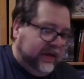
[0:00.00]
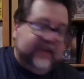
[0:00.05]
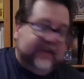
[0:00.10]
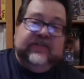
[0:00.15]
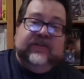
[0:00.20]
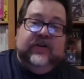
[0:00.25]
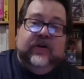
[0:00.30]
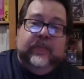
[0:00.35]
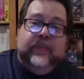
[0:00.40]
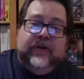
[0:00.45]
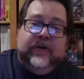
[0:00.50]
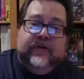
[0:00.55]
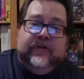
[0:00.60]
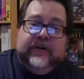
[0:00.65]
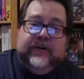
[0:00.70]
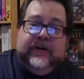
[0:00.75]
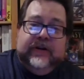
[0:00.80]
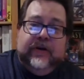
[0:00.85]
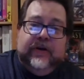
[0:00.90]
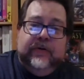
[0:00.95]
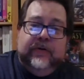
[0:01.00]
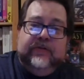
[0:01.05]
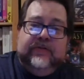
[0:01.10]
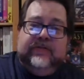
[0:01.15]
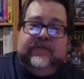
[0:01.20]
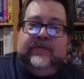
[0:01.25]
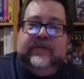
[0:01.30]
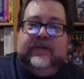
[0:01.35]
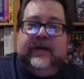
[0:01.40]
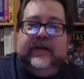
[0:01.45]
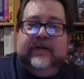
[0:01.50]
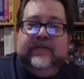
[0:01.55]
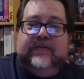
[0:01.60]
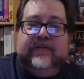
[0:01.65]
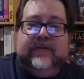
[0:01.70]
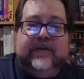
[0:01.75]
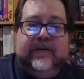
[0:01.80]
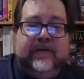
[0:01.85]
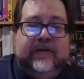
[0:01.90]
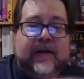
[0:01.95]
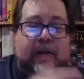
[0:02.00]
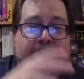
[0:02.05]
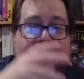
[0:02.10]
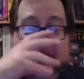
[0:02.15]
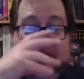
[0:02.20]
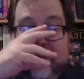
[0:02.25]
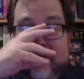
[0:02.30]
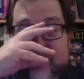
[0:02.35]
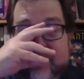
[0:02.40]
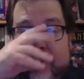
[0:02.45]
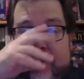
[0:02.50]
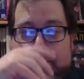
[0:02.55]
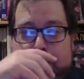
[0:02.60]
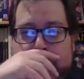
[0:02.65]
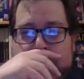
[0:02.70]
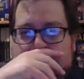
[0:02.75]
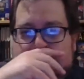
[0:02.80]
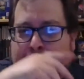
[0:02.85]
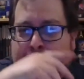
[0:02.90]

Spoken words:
actually nobody really knows. There's a couple of,